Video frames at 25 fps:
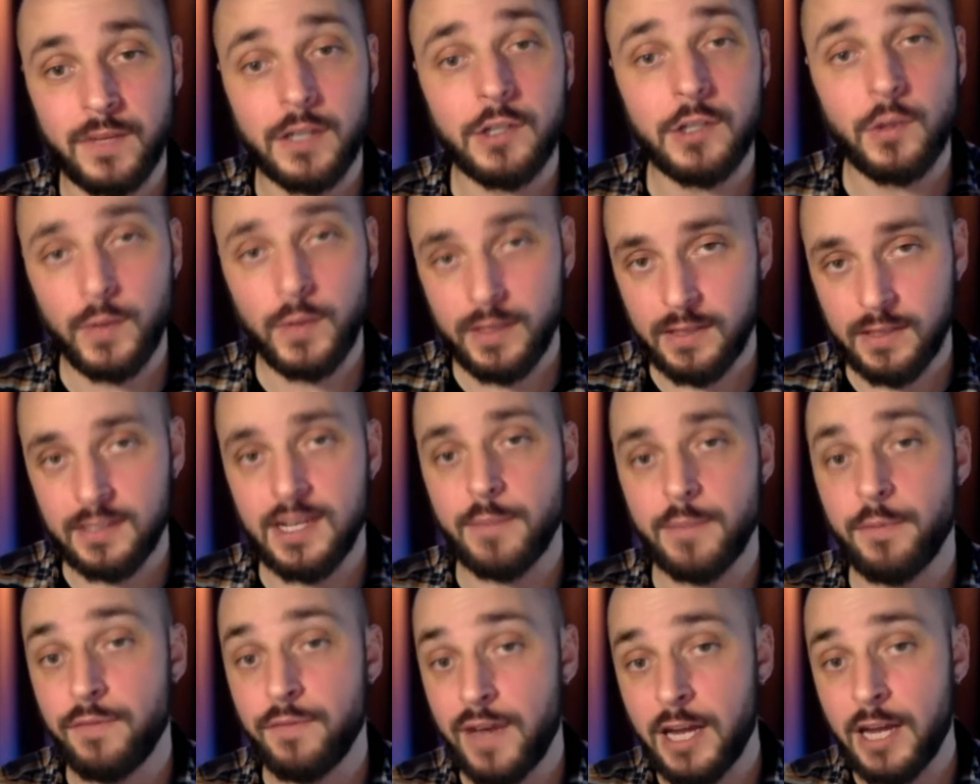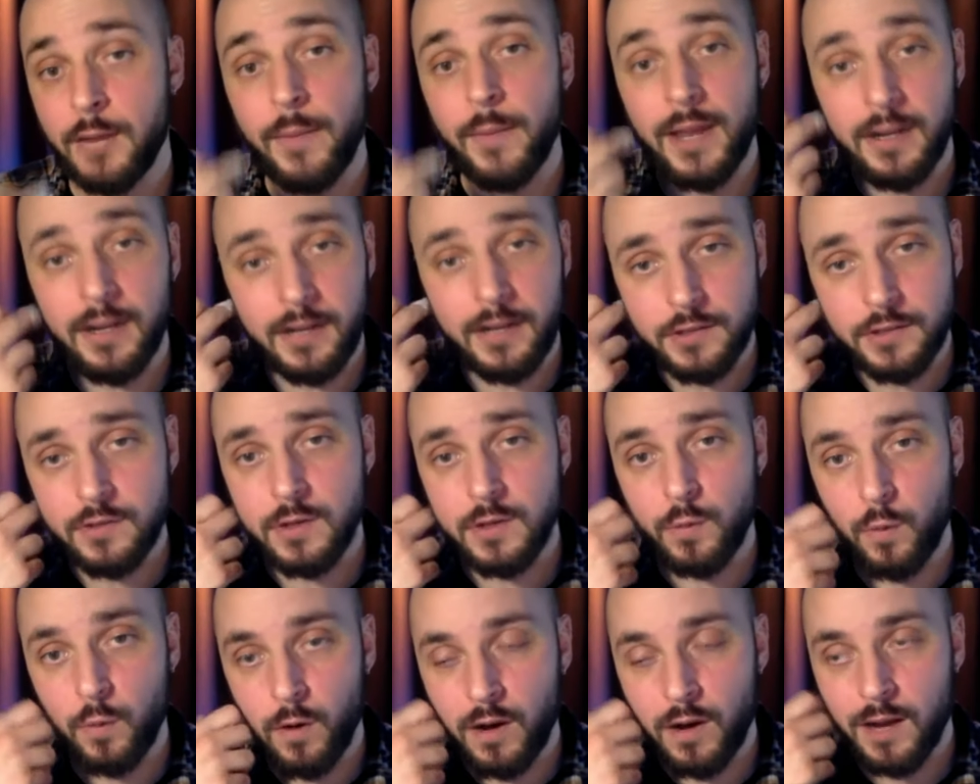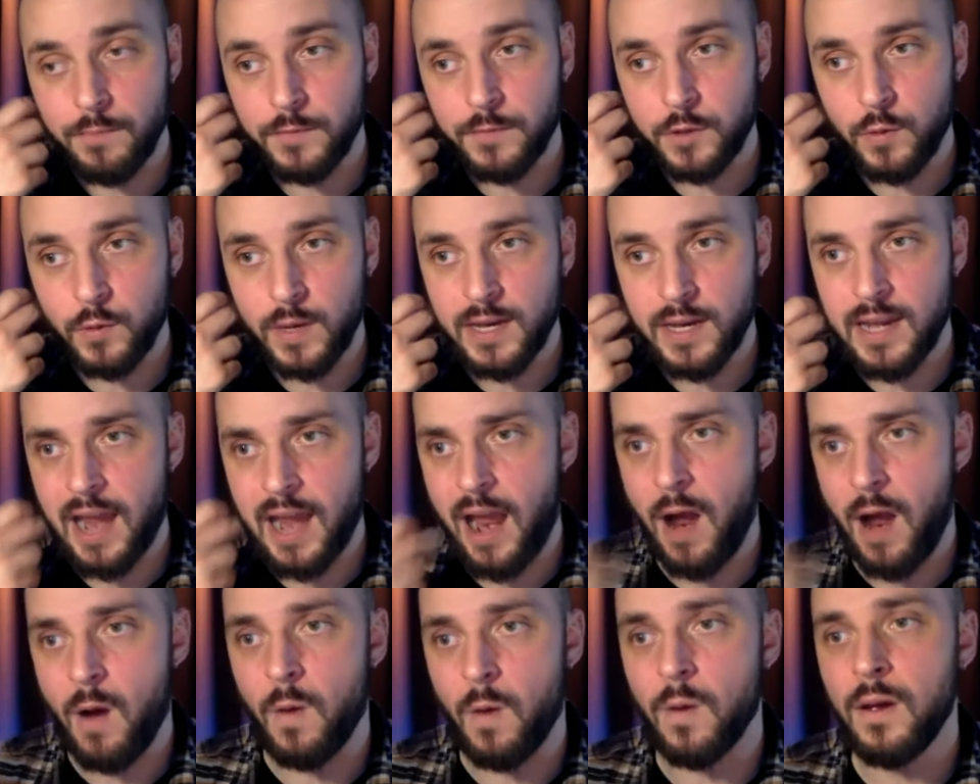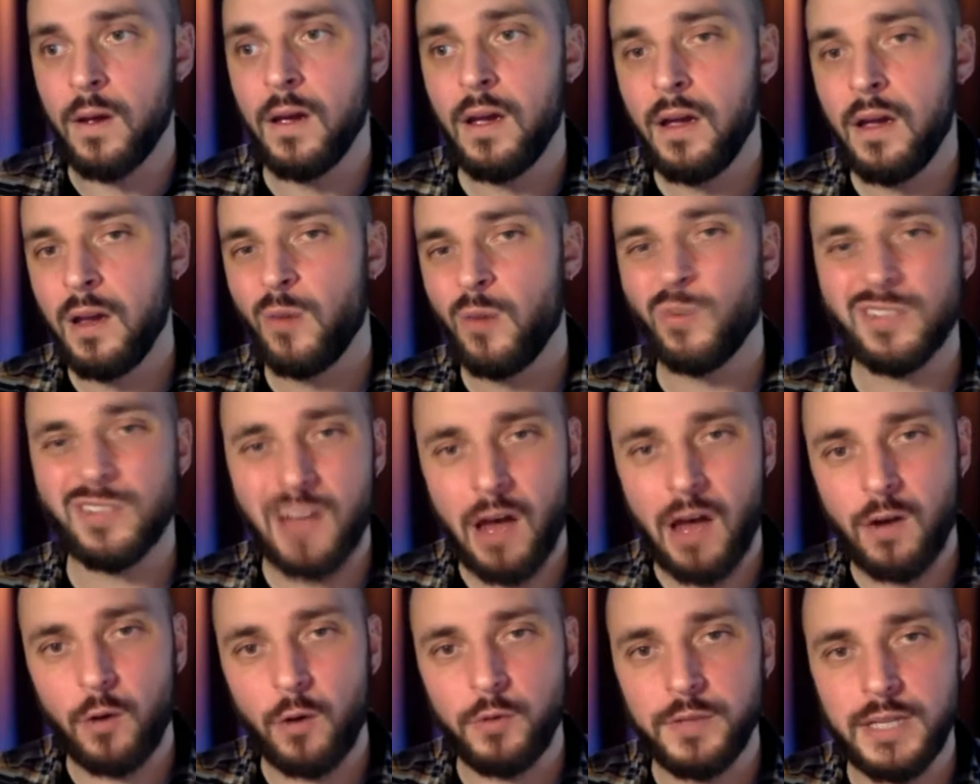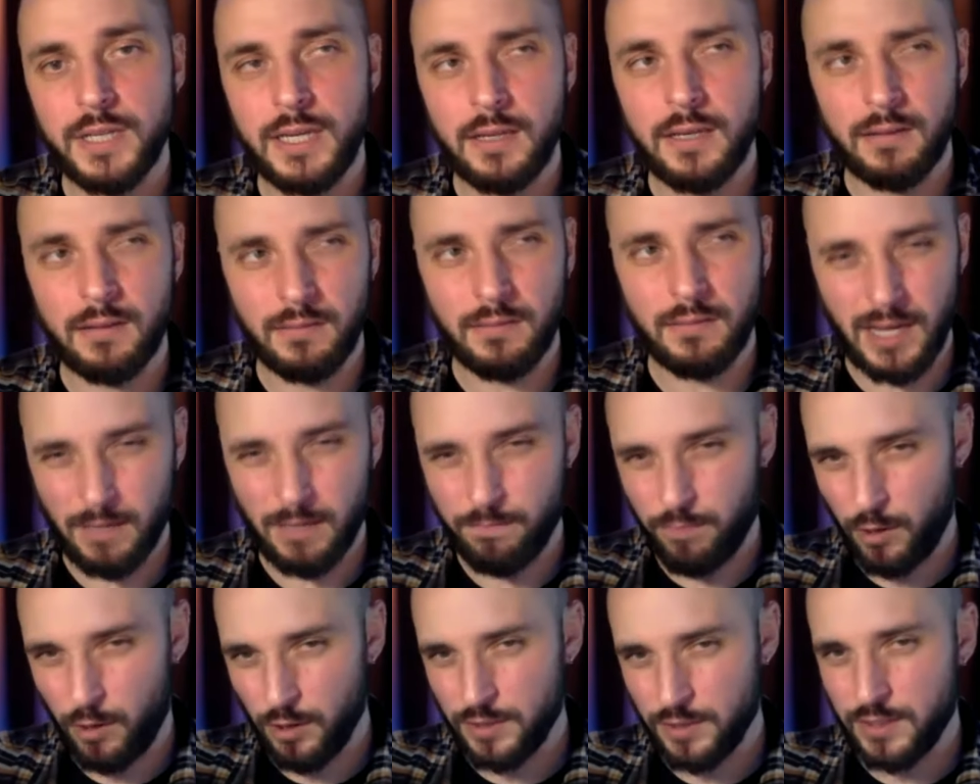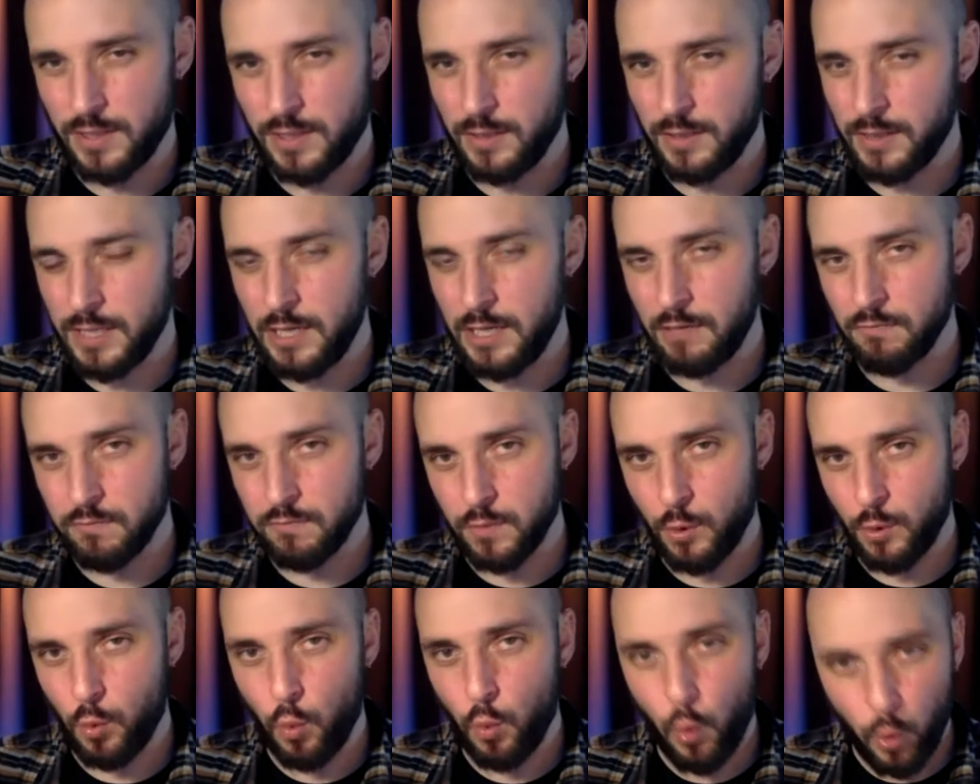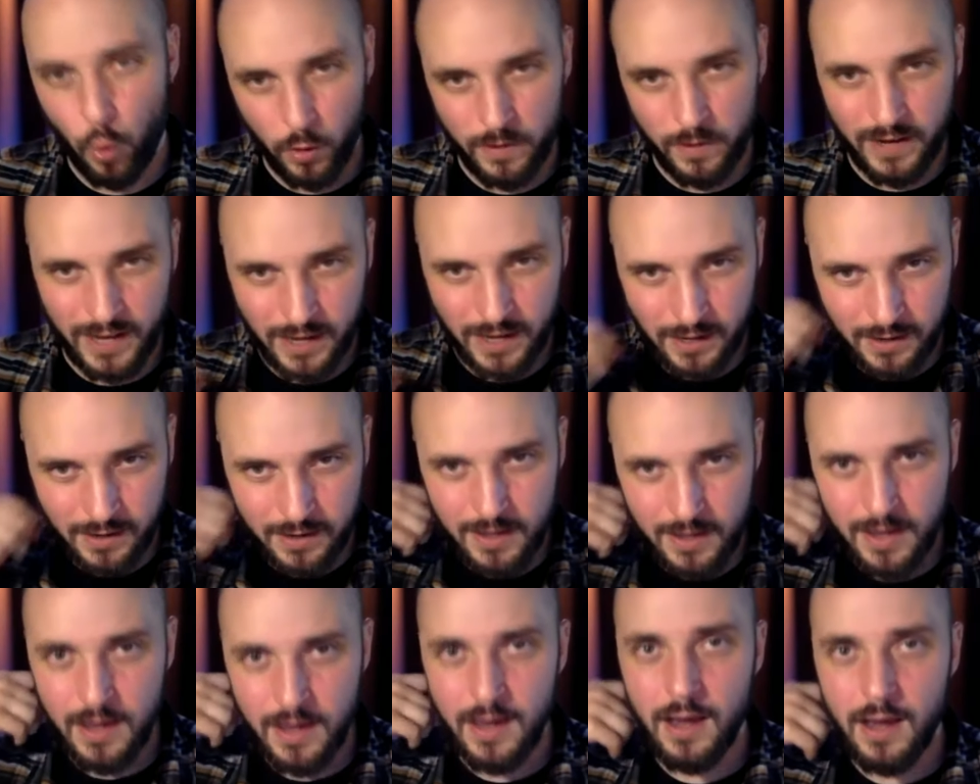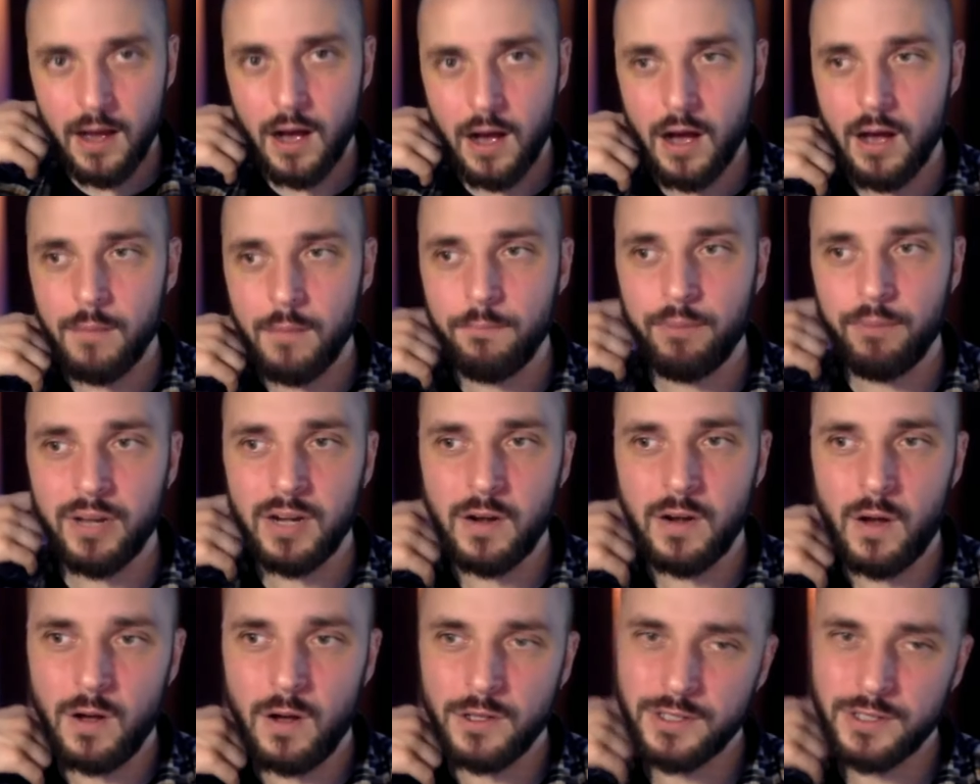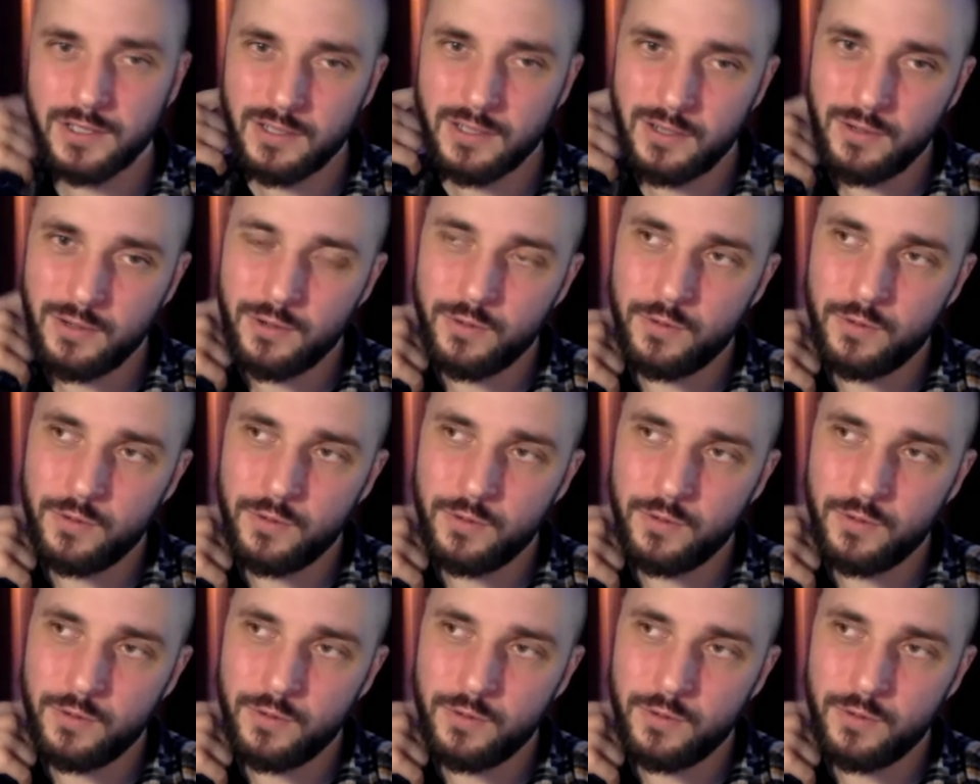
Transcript: doing the type of animated history work I'm doing now was not only like personally rewarding, but it also